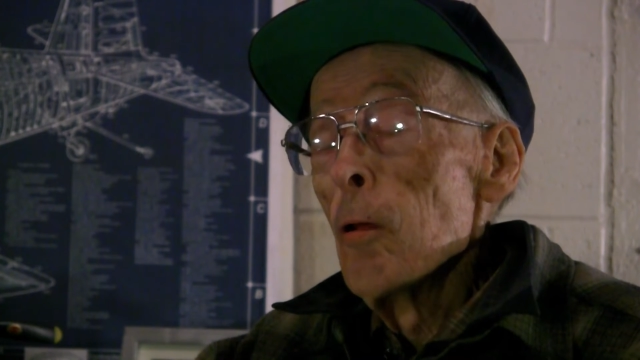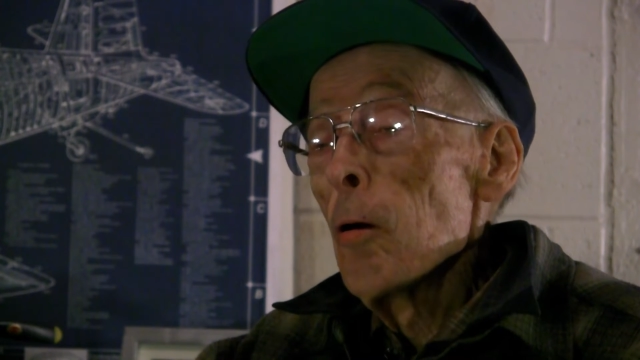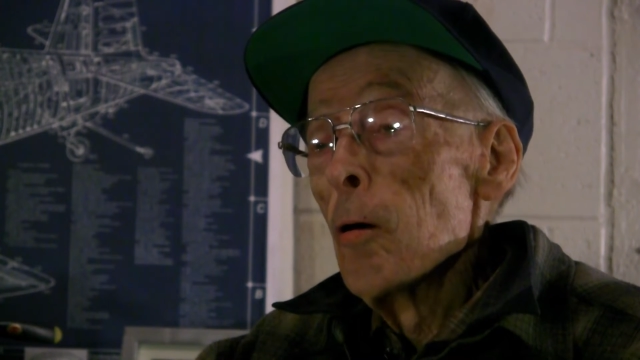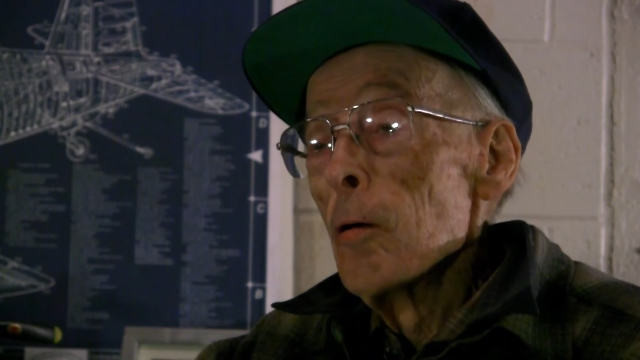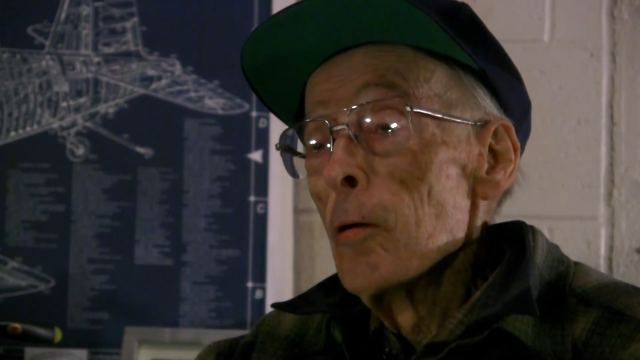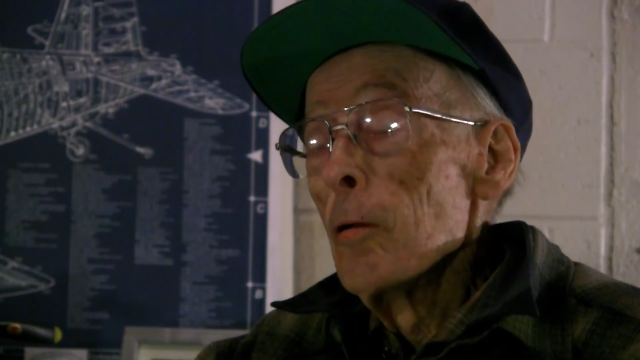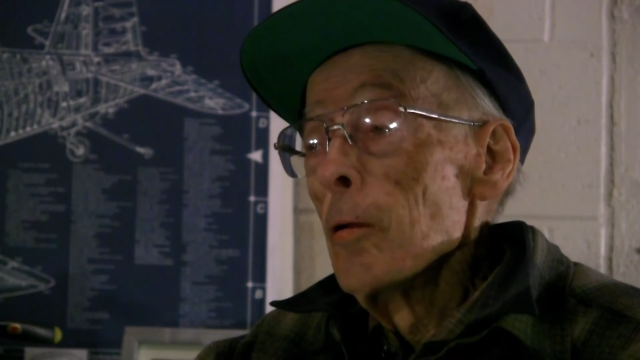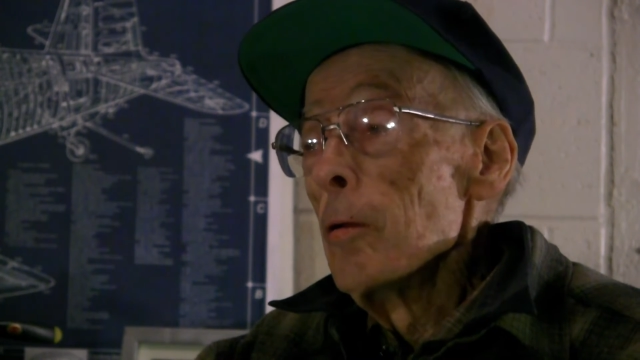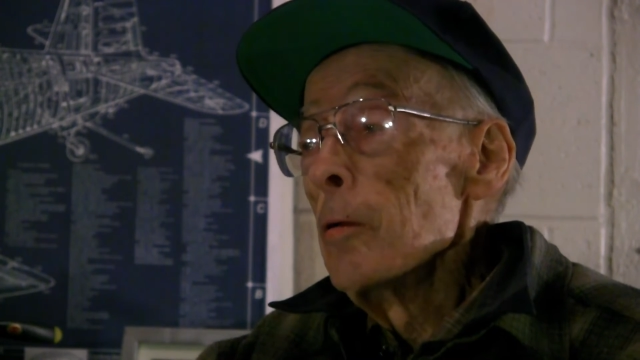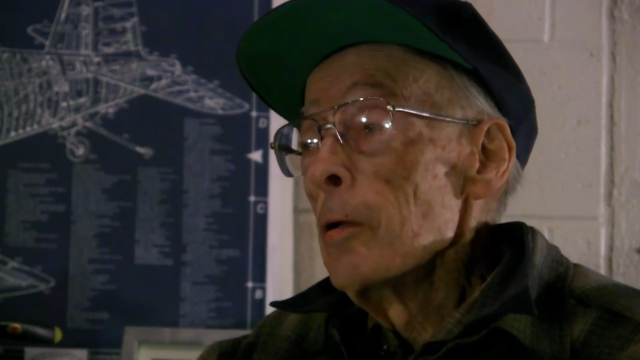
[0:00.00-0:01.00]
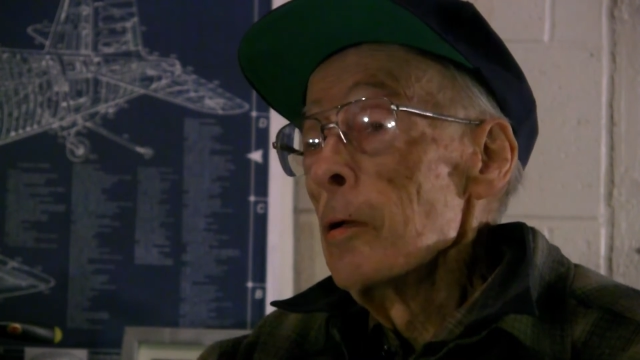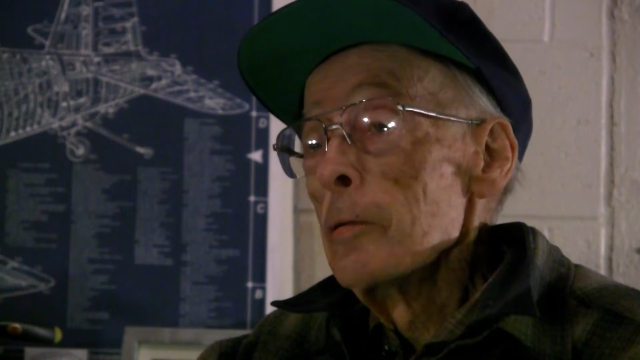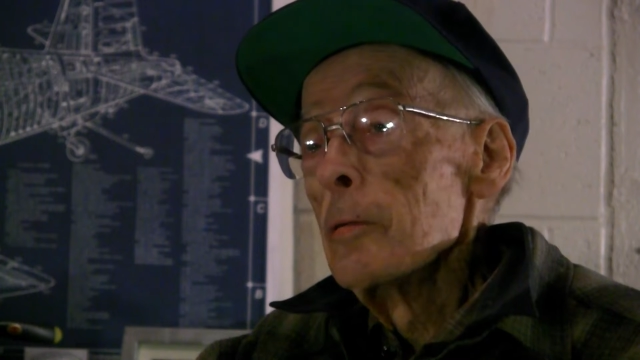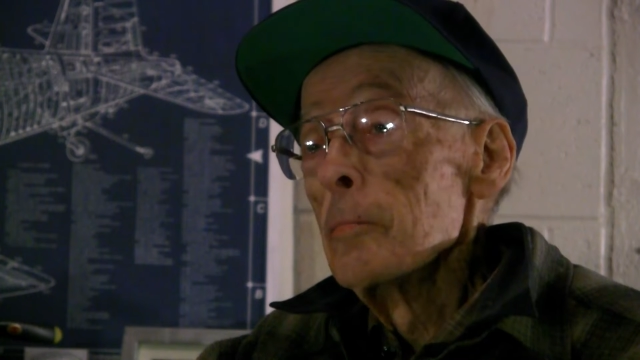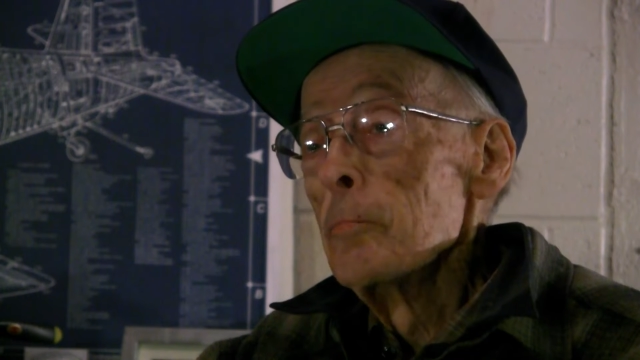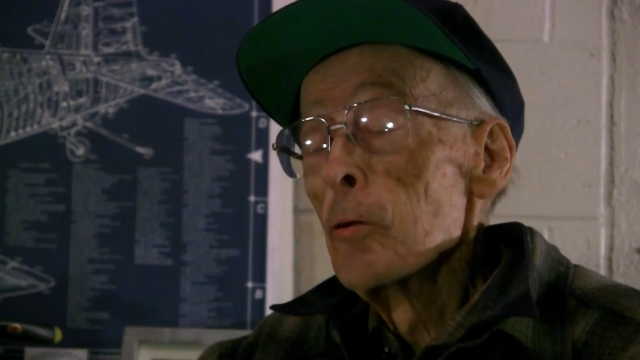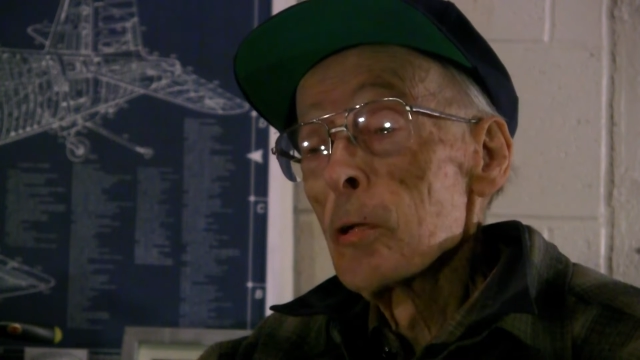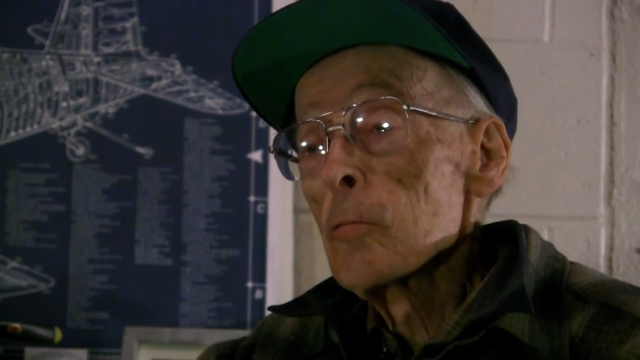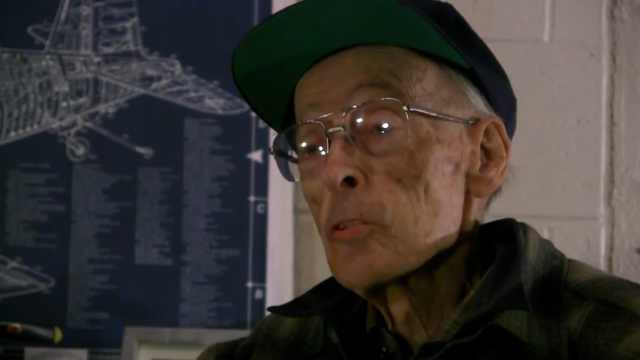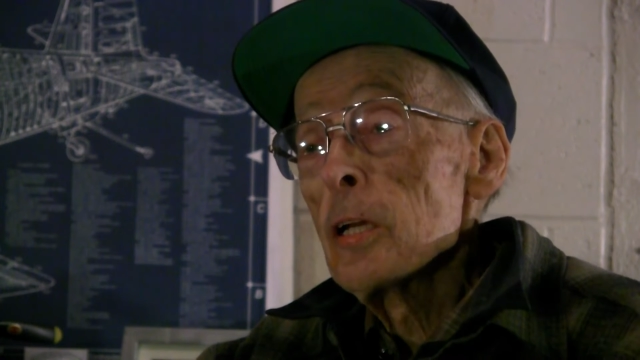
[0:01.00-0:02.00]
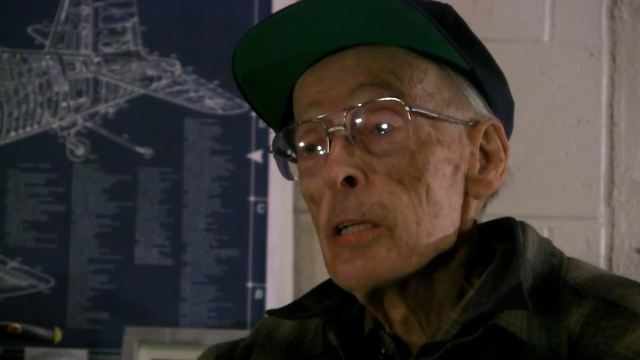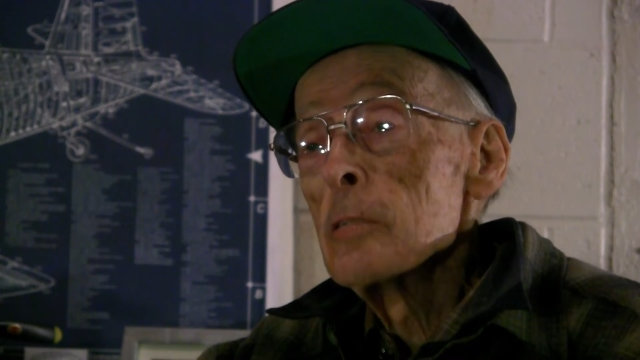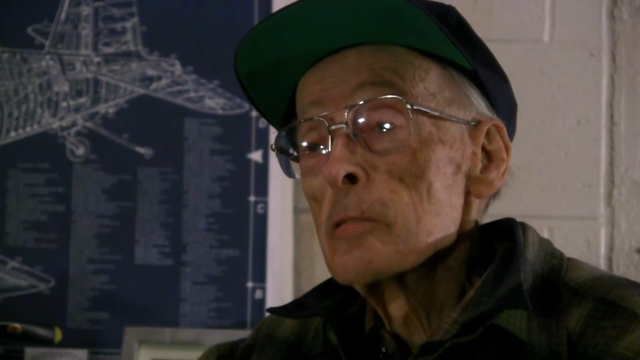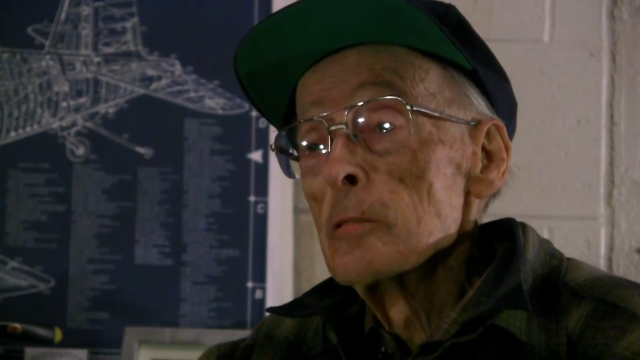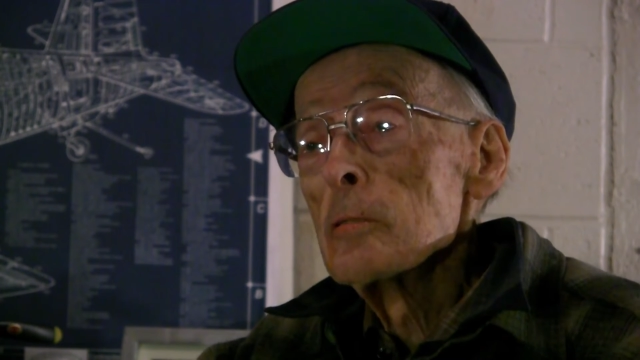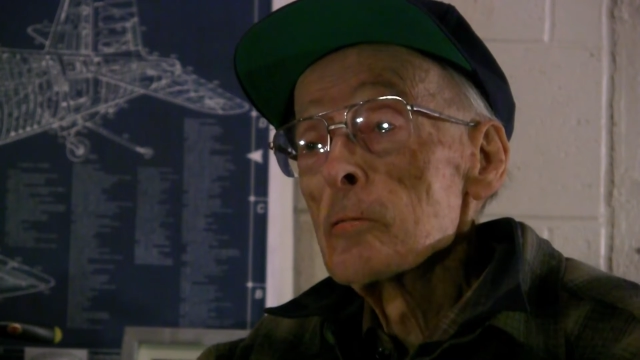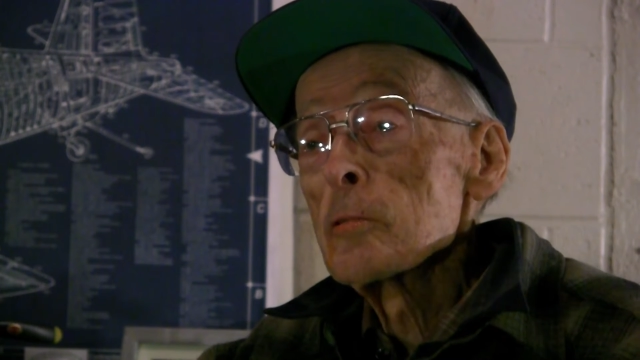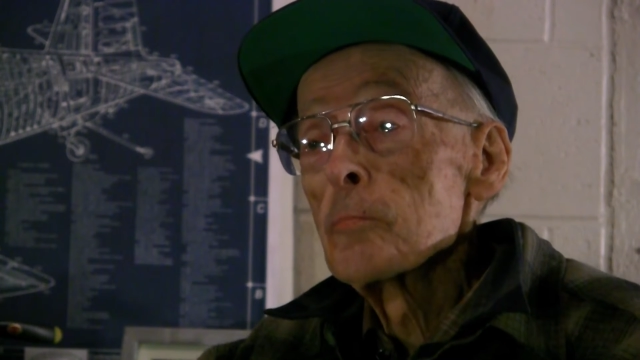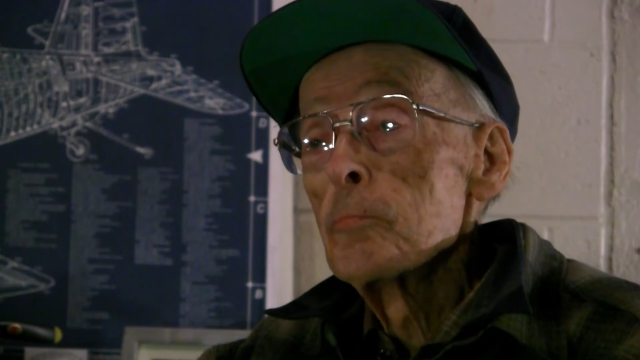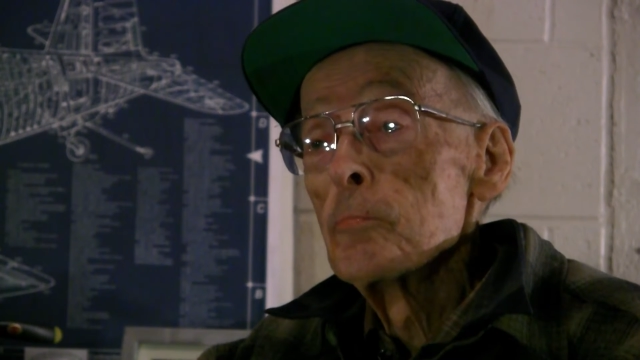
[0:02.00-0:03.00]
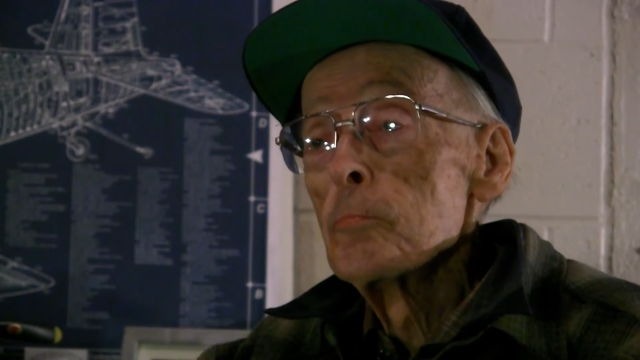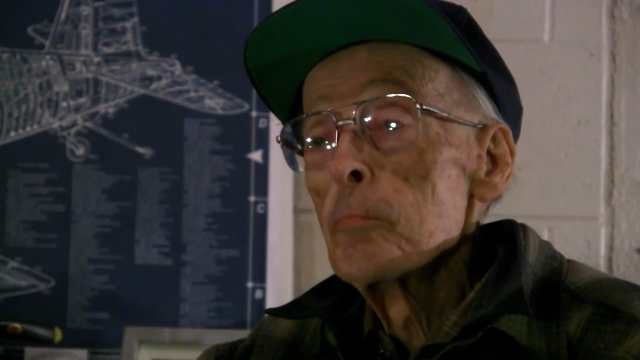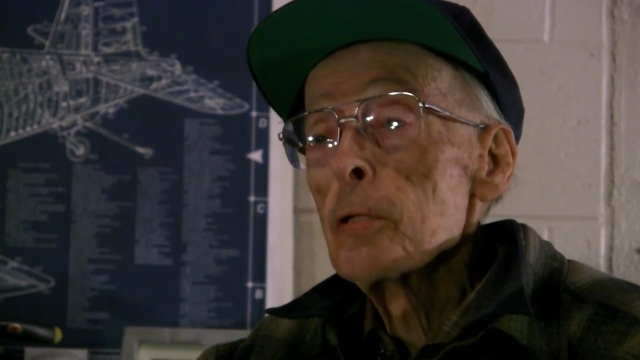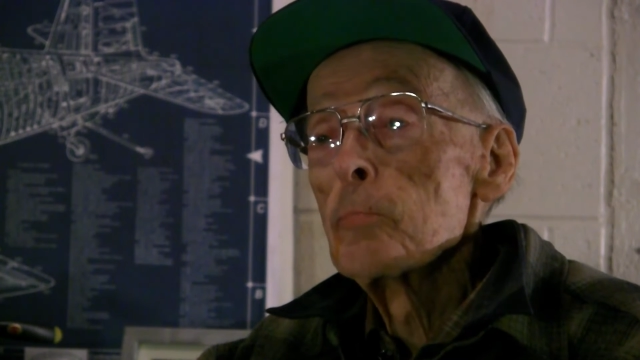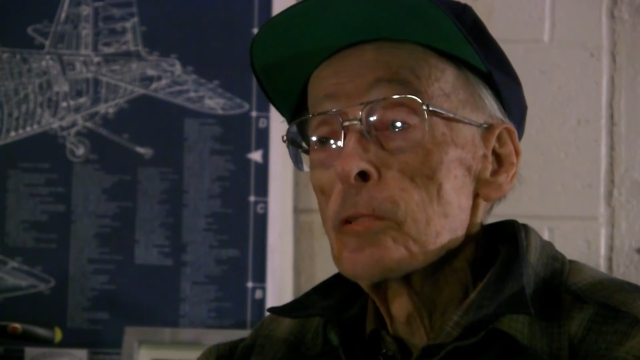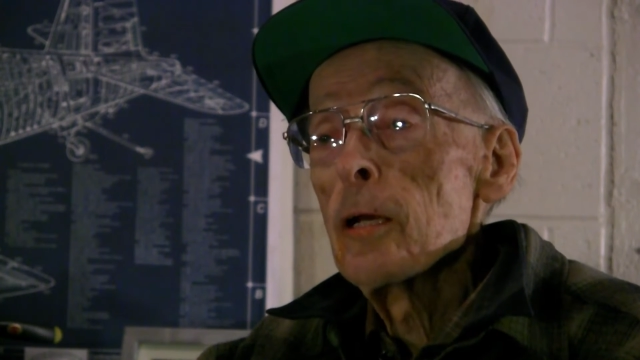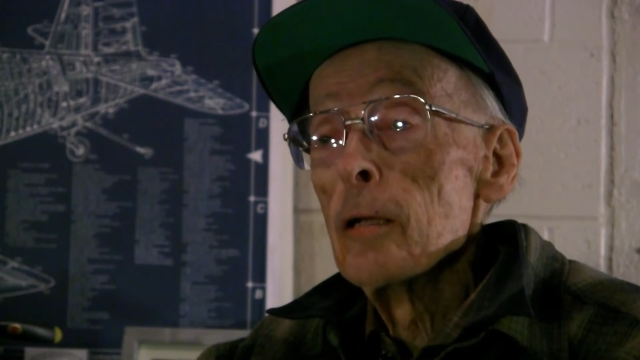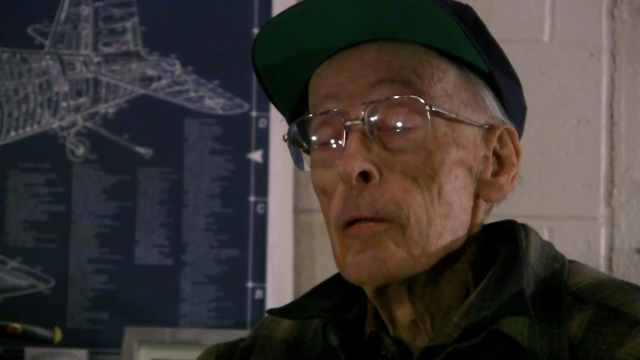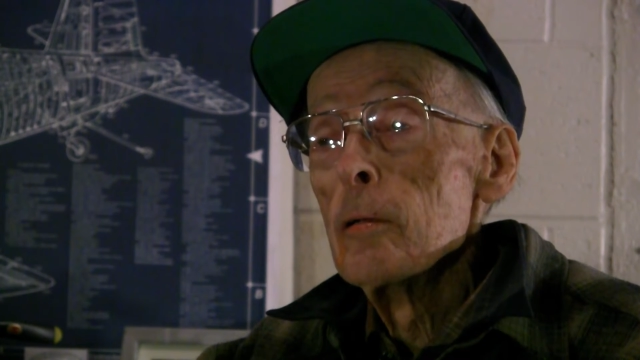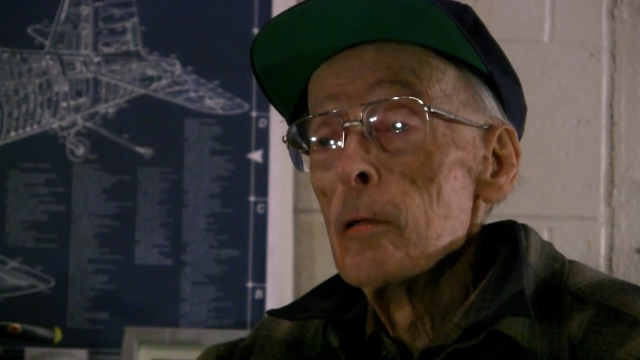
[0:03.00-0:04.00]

No. And the building was heated. So it was a big tent,